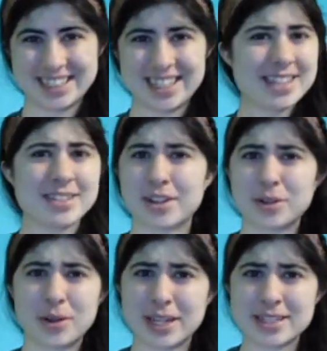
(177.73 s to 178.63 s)
That's not
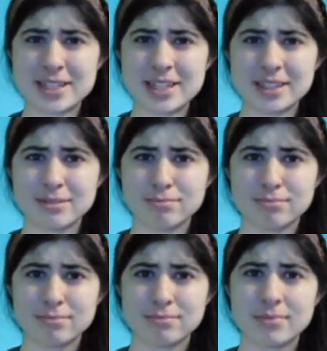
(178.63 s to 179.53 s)
crazy.
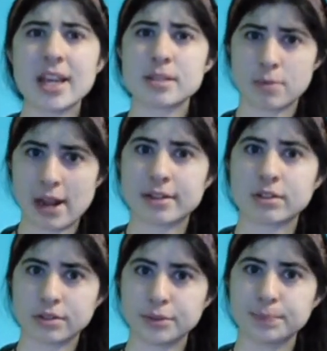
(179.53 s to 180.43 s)
That's
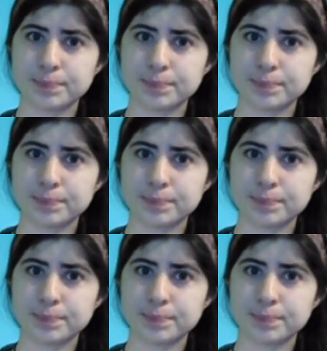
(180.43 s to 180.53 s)
practical.